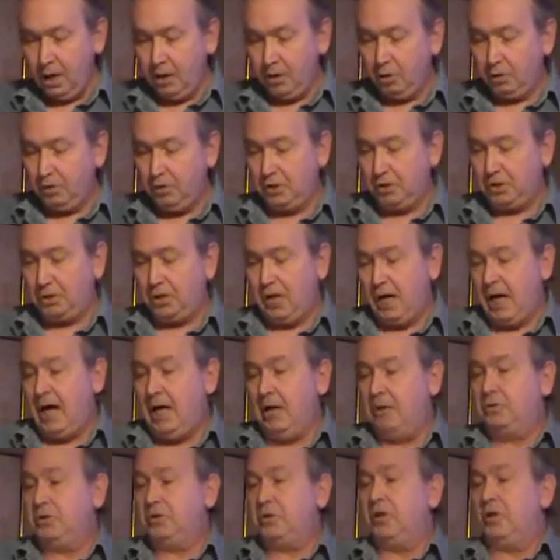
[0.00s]
to the
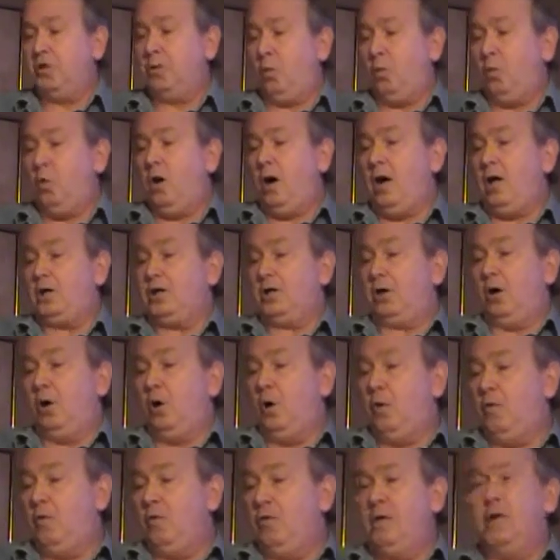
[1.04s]
sounds that wash
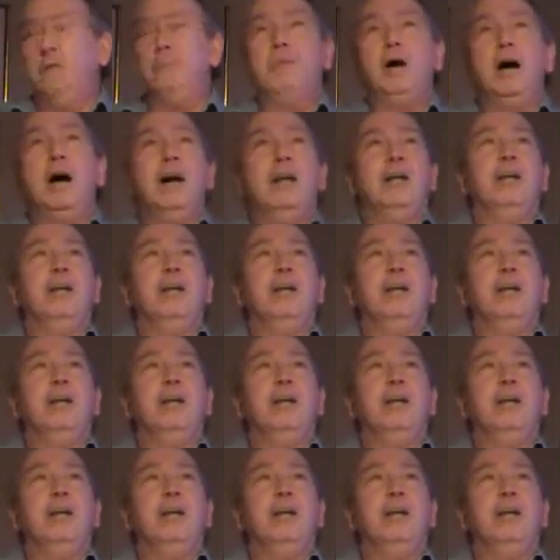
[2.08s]
over them